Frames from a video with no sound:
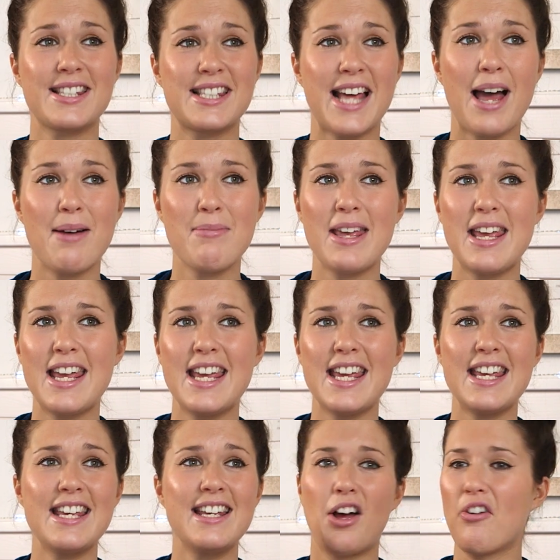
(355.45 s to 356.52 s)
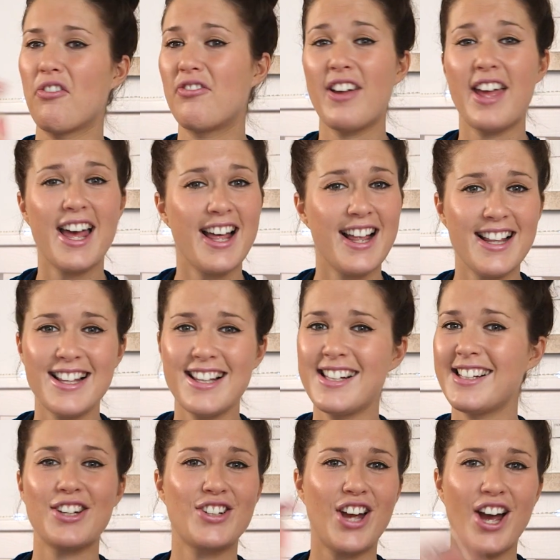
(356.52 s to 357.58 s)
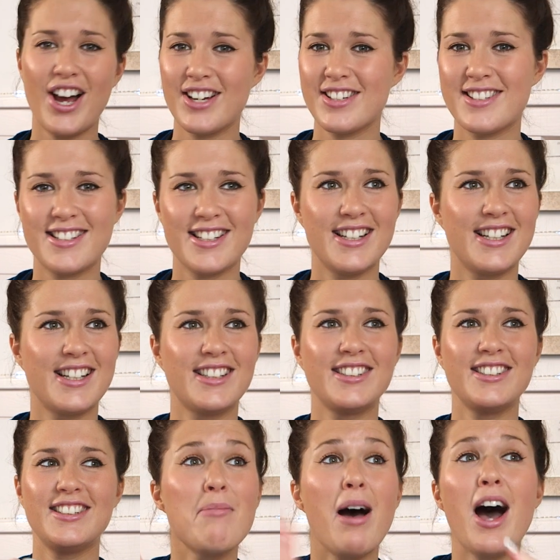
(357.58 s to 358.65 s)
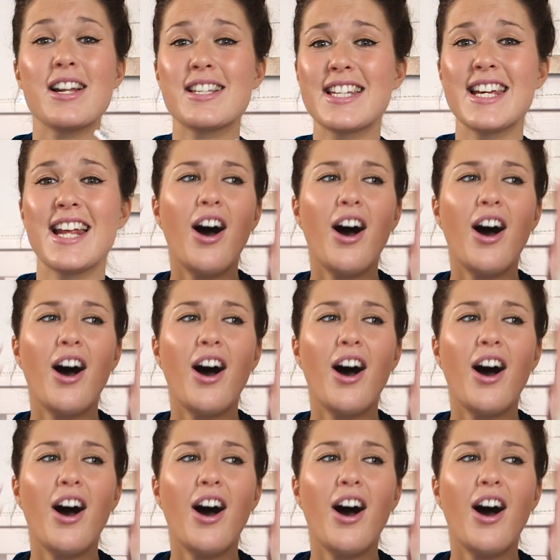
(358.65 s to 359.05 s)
Sammy, Phil, Kirsten, Martin.